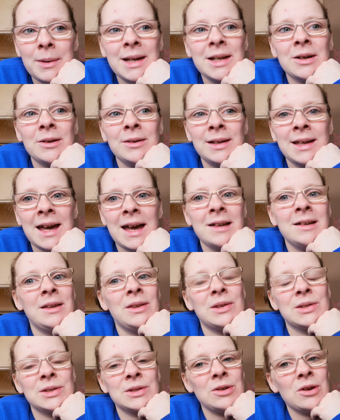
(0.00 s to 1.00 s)
we don't get any
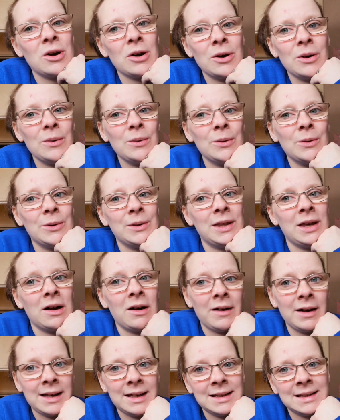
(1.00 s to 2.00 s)
of the snow or the
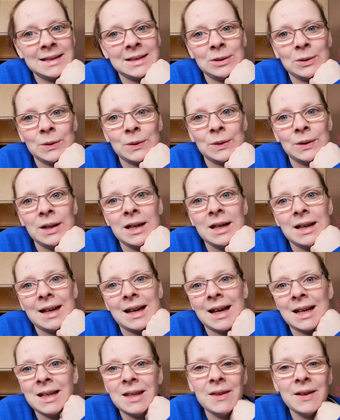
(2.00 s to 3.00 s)
ice or
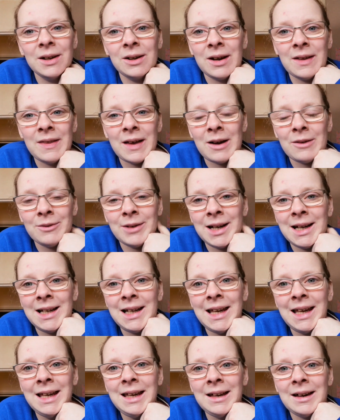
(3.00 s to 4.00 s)
anything like that
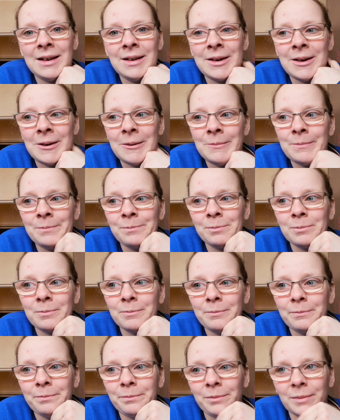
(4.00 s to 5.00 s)
really. Um,
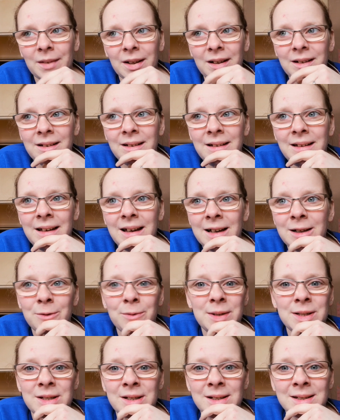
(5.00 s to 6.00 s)
and
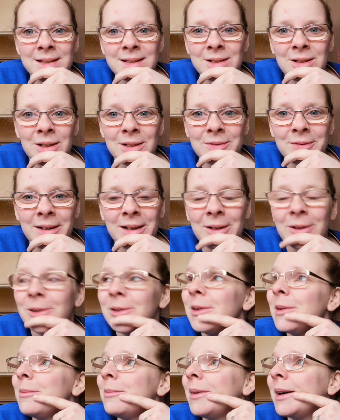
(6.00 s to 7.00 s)
if we do, it doesn't last very
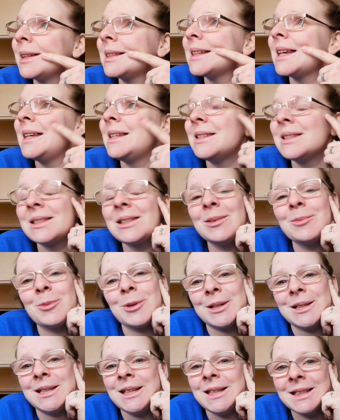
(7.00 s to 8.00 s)
long, but it just looked
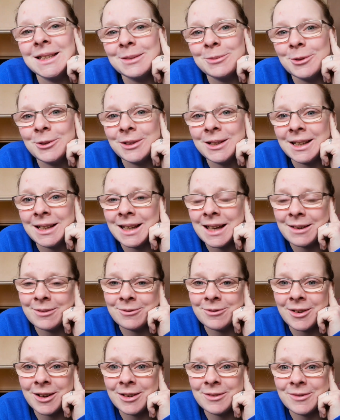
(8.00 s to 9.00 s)
pretty this morning
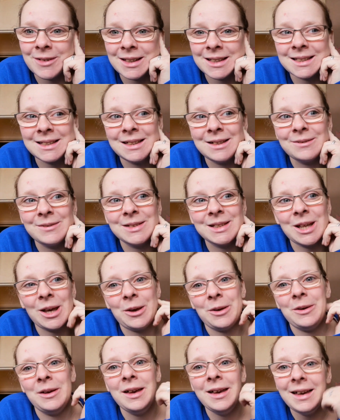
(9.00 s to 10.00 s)
and very festive.
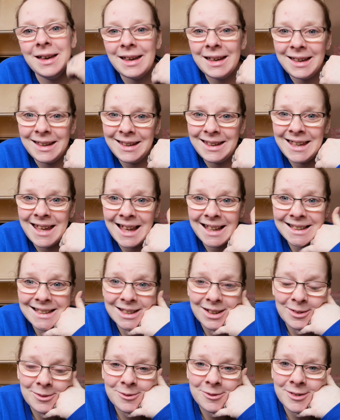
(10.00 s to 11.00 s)
So,
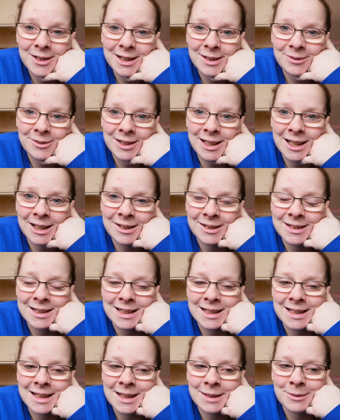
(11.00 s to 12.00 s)
yes, I'm feeling really good
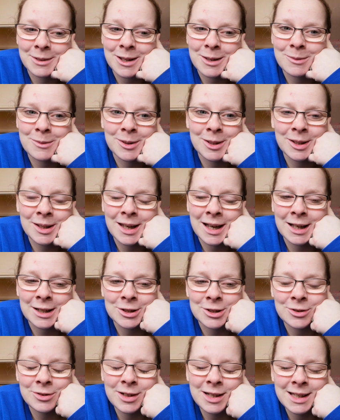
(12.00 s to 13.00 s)
at the moment. Our
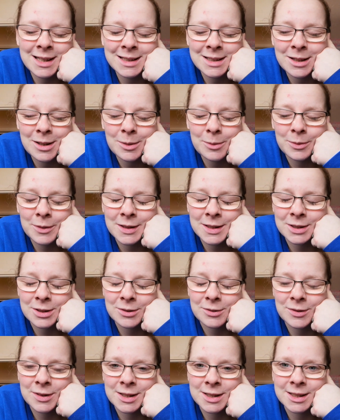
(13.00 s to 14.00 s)
tree is up, we just
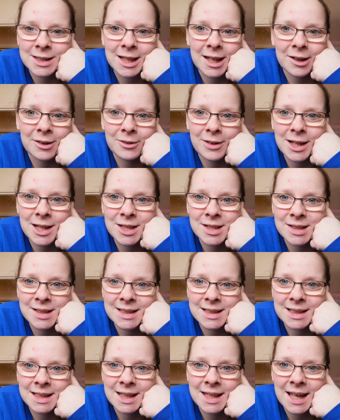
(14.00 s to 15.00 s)
got finished
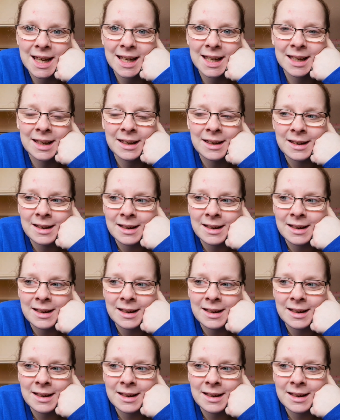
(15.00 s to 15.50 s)
decorations today,